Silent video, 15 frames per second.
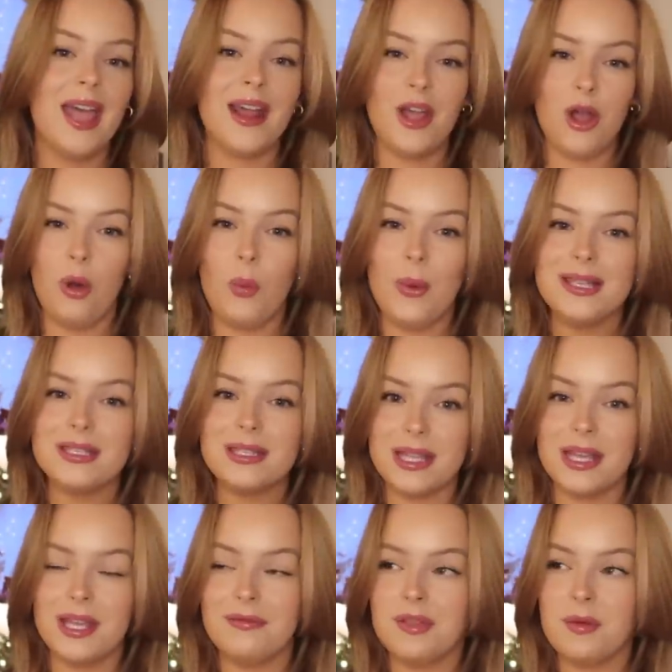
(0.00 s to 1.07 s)
and I always
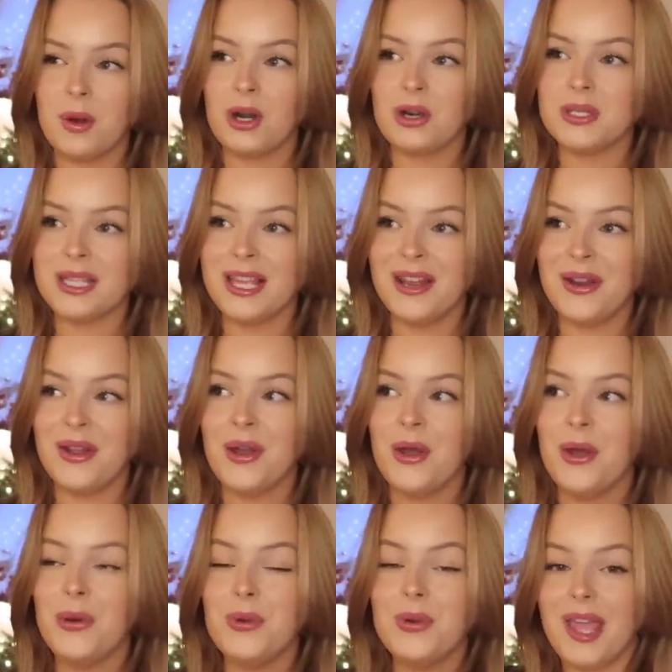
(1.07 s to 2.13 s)
think of the person
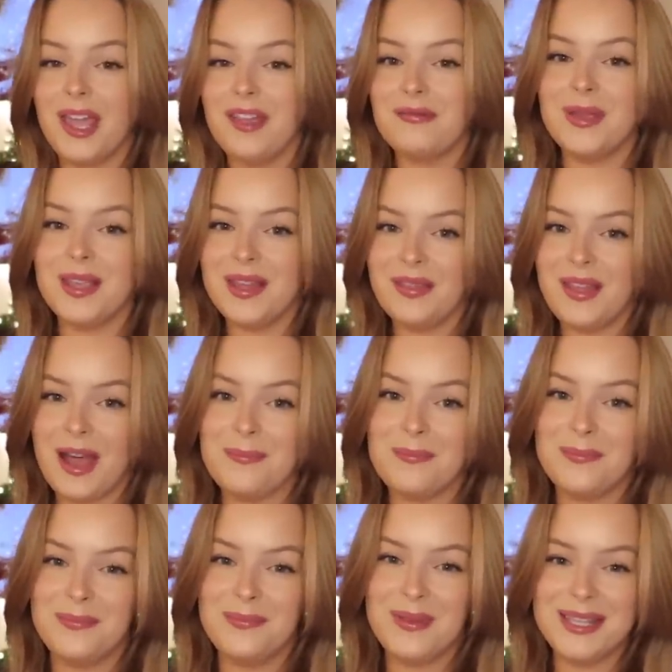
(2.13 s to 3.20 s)
who gave me
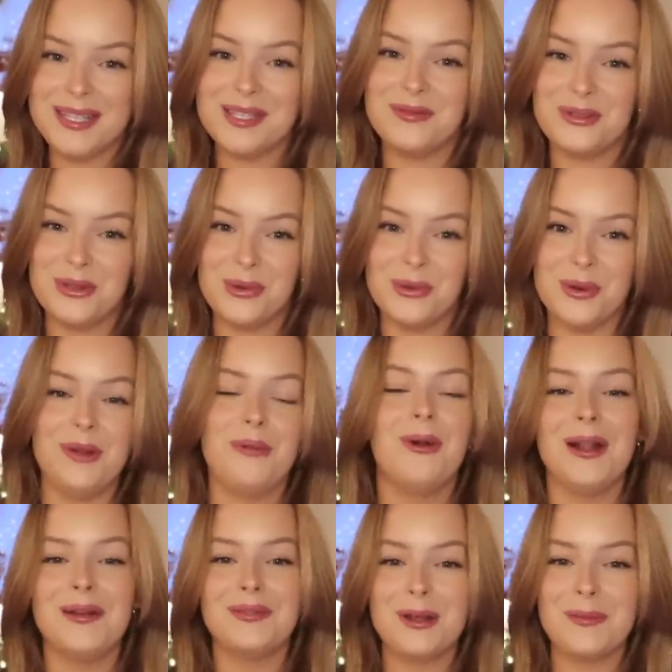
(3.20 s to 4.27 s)
that piece of jewelry
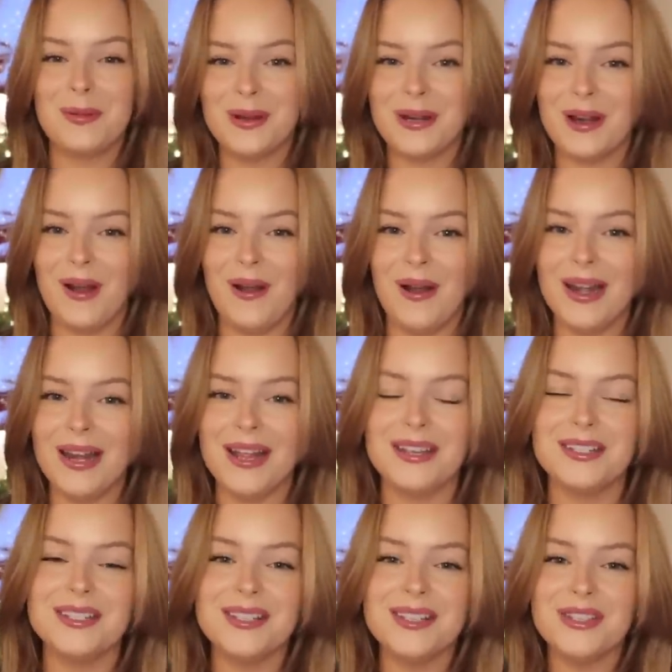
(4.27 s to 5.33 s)
whenever I put it on, and
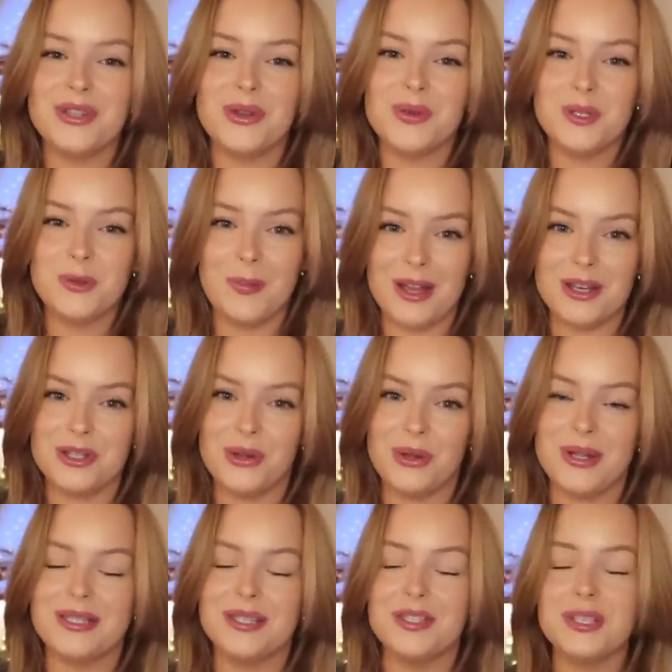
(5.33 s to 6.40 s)
it just is so special.
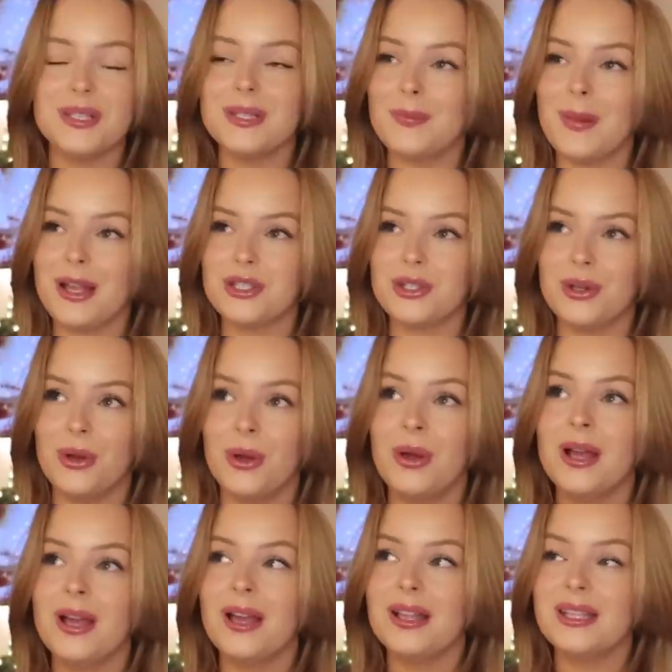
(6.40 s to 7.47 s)
It's such a special
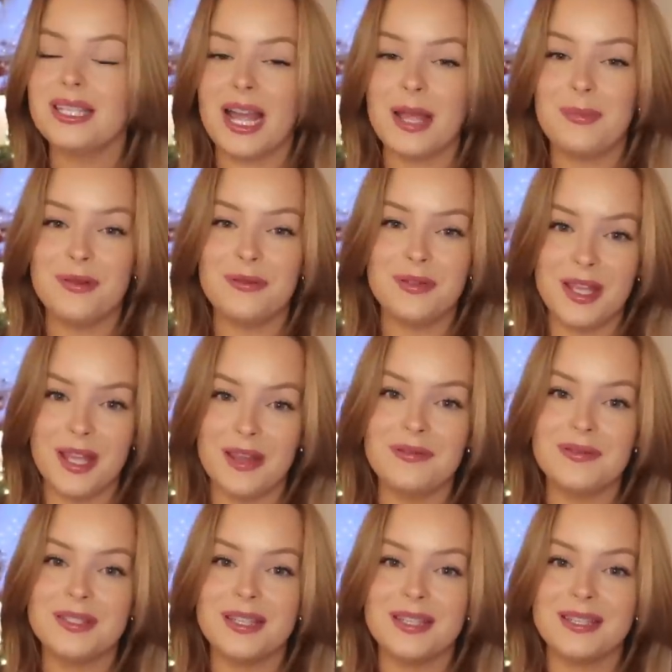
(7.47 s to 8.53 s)
type of
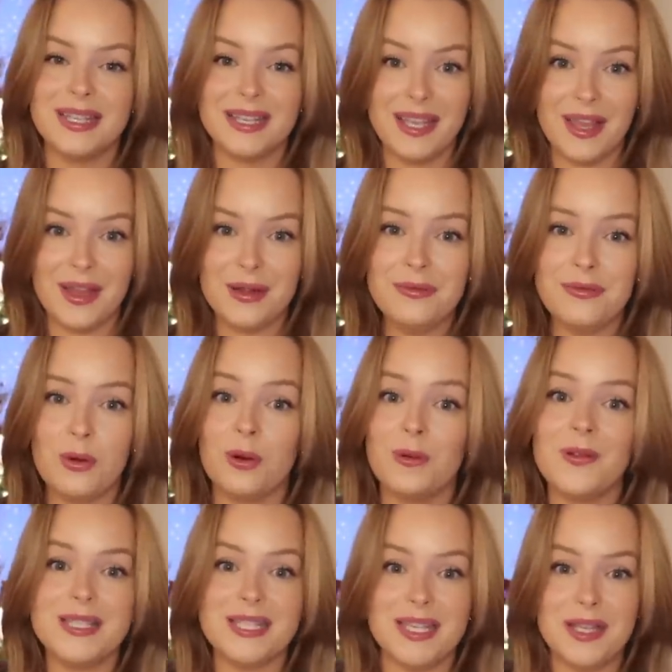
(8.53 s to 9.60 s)
gift to give or
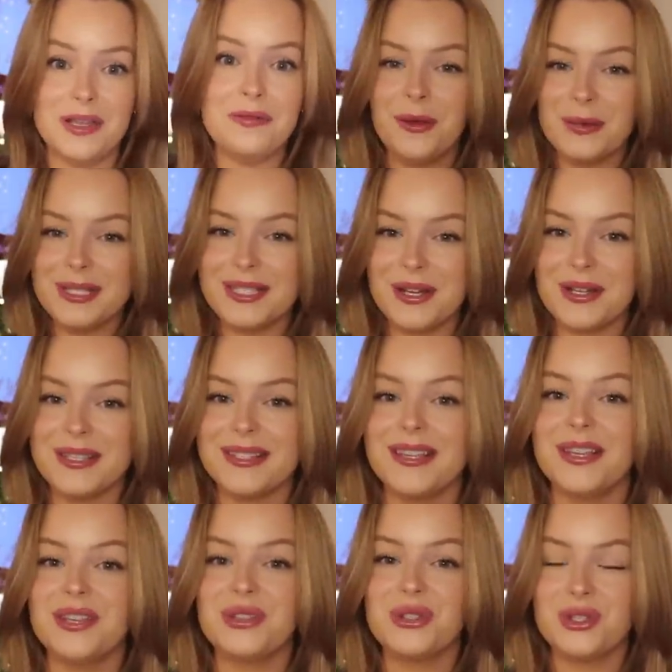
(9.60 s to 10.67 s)
receive. It was
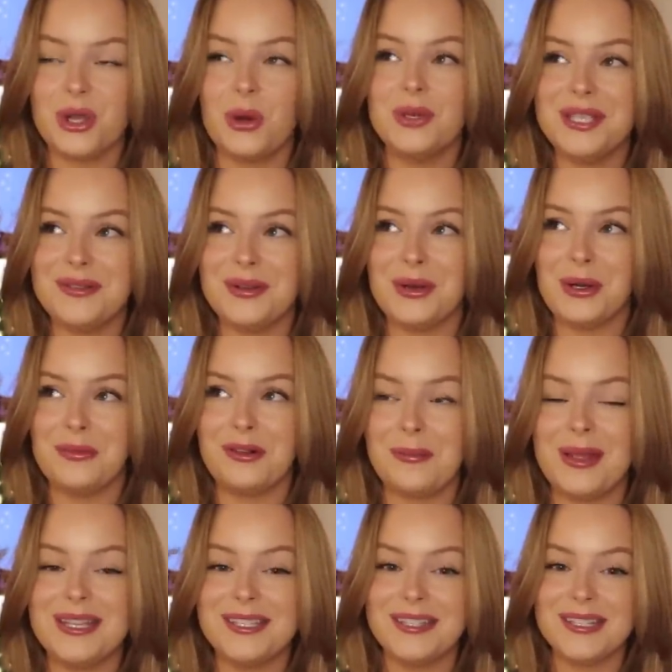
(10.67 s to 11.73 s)
seriously so difficult for me to